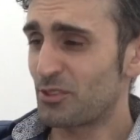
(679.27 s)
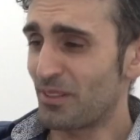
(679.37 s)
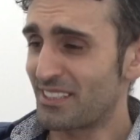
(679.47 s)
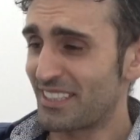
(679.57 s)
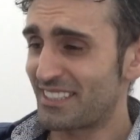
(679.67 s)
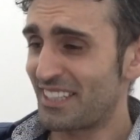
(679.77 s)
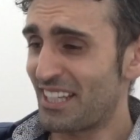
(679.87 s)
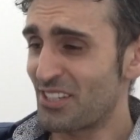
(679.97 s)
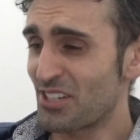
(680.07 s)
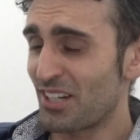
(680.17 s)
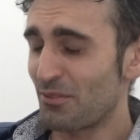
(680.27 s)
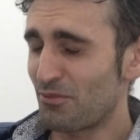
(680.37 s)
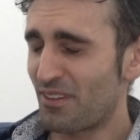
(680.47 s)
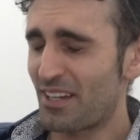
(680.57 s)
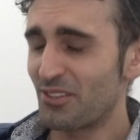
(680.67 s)
to my sixteen incher,
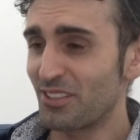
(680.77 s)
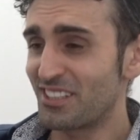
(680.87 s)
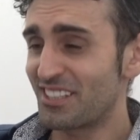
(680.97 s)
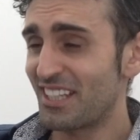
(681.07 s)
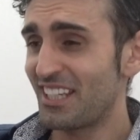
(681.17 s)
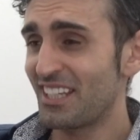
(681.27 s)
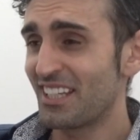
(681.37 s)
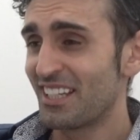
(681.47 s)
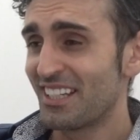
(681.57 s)
fan noise C E